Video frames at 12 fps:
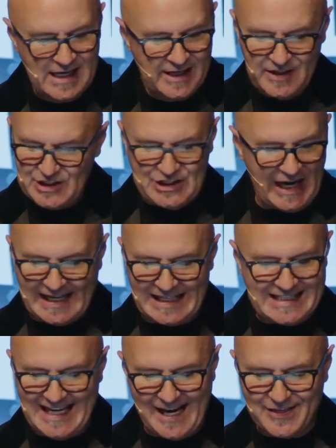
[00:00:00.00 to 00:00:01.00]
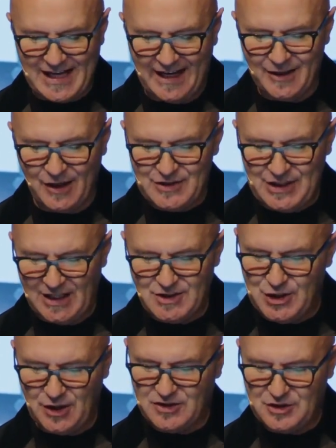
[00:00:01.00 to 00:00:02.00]
The second death cannot touch
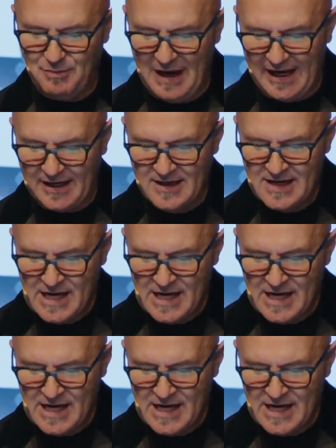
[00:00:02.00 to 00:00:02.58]
such men.